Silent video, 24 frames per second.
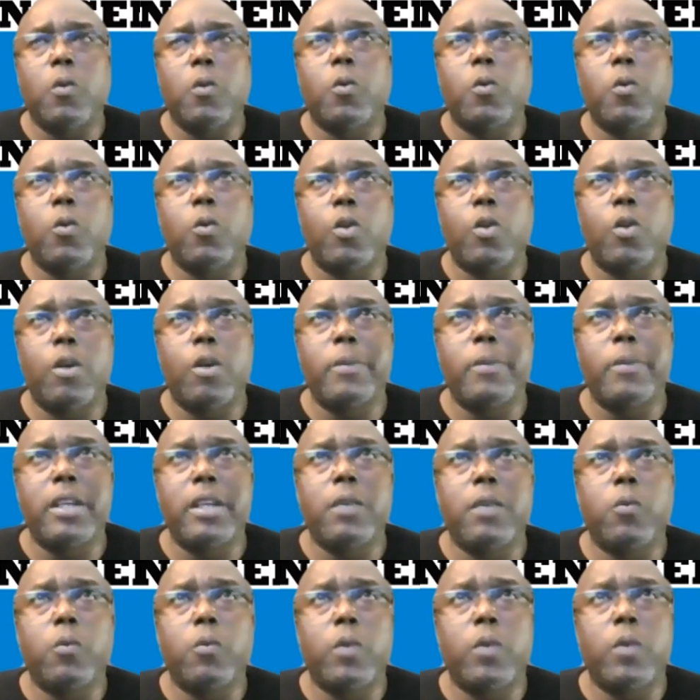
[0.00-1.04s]

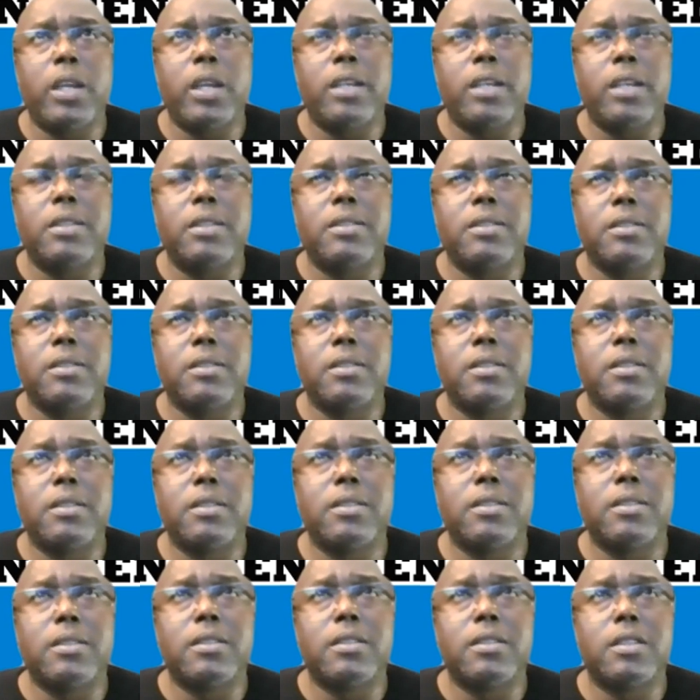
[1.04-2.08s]
Normally, when
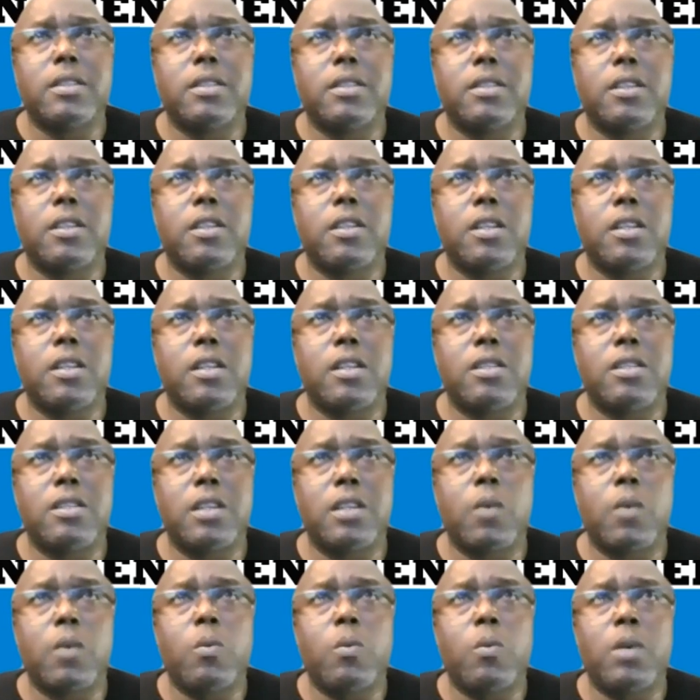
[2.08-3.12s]

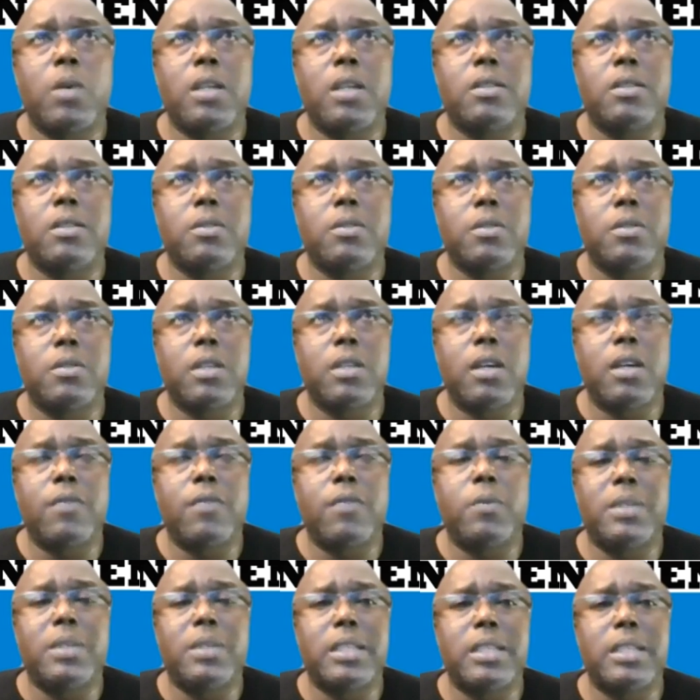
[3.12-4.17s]
someone loved
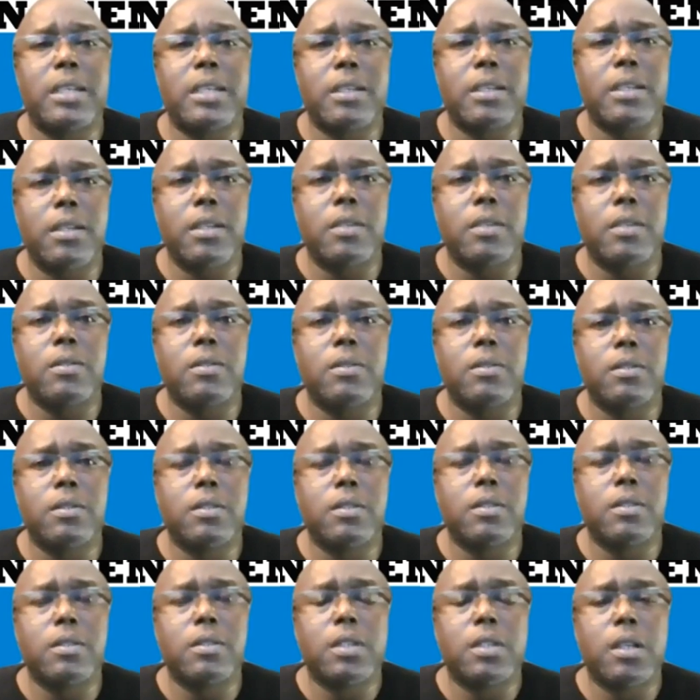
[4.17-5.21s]
one get killed,
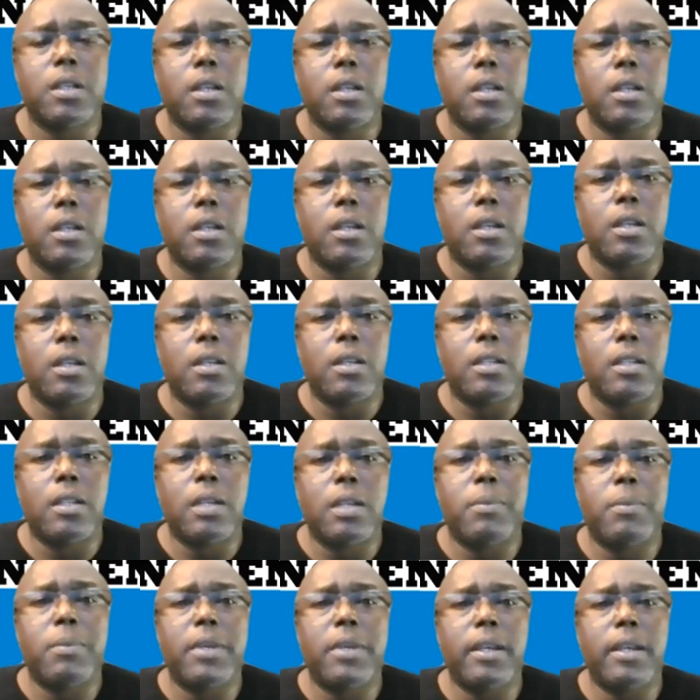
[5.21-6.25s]
they
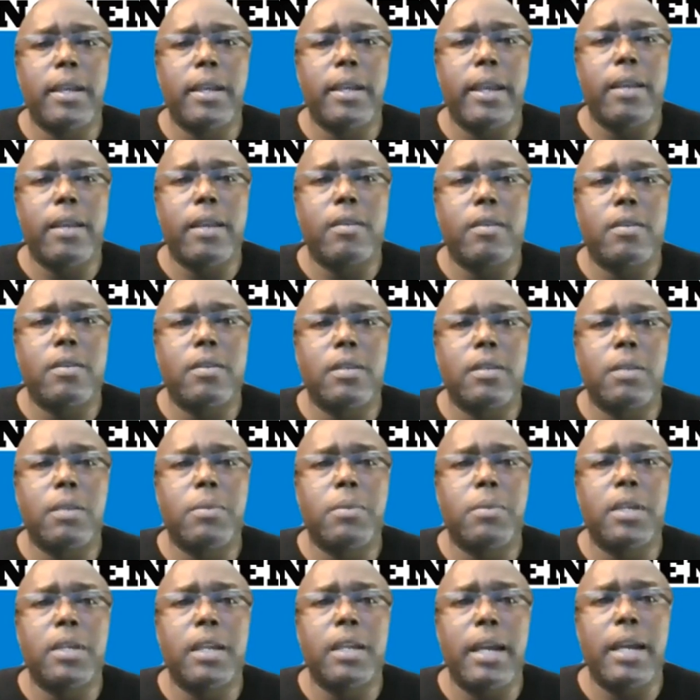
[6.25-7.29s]
be in anger, they be
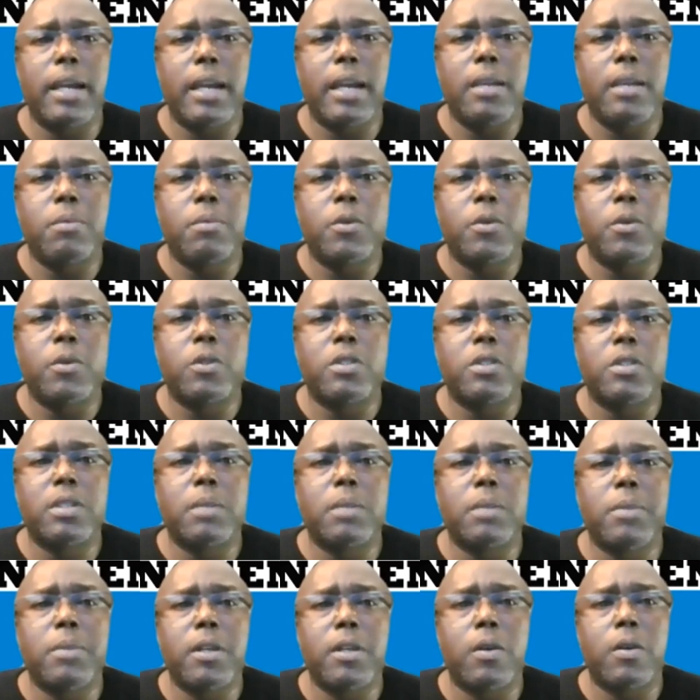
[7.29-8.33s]
in high emotion, they
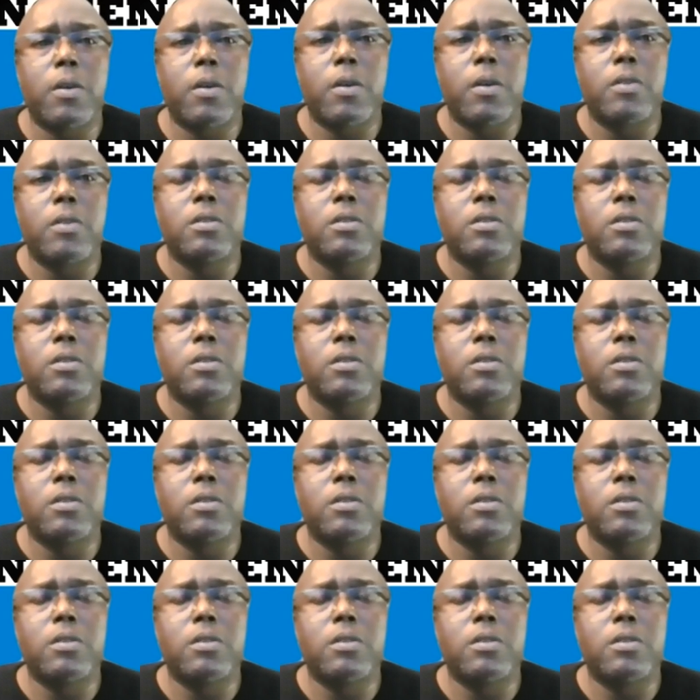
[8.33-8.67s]
be hurt,